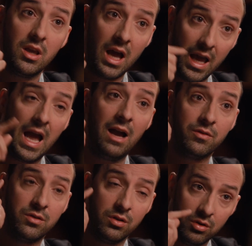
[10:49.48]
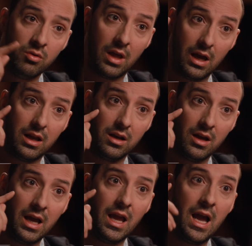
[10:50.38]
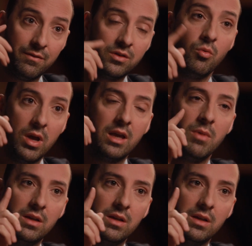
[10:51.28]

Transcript: like, I have to do that. I have to wake